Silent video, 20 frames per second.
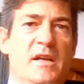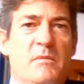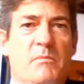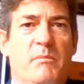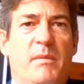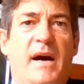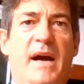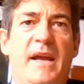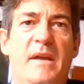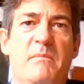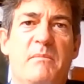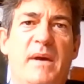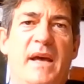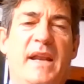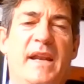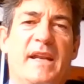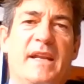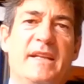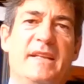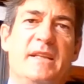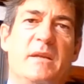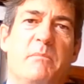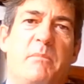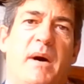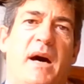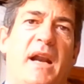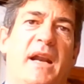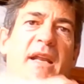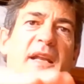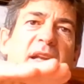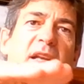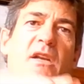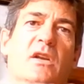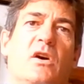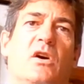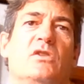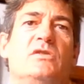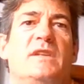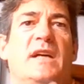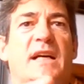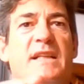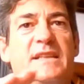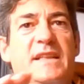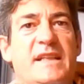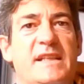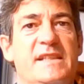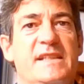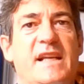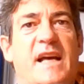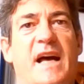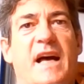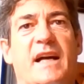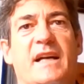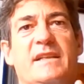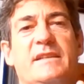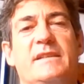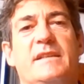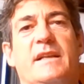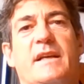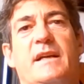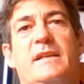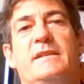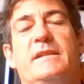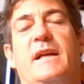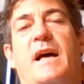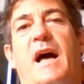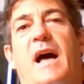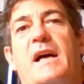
by making the parking lot and the sand and